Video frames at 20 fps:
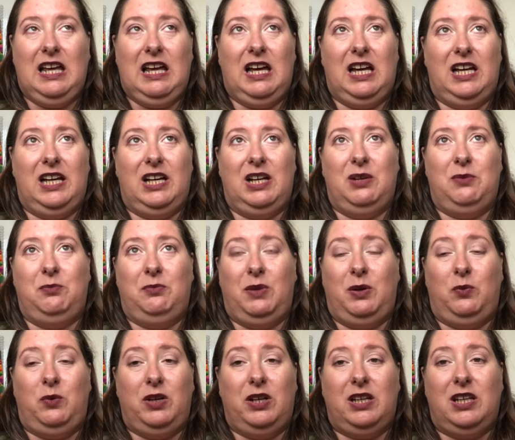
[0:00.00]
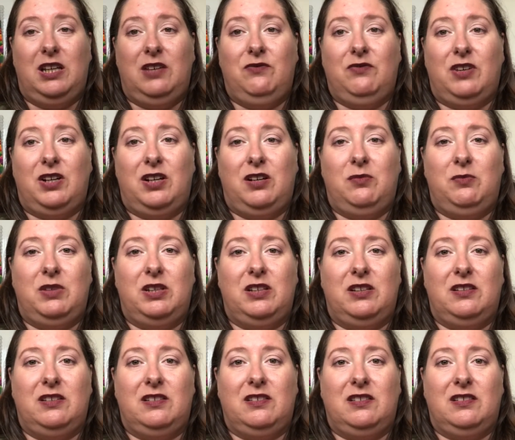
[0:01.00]
My working
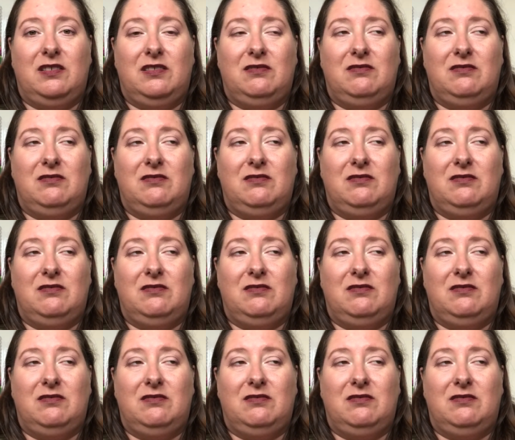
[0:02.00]
environment,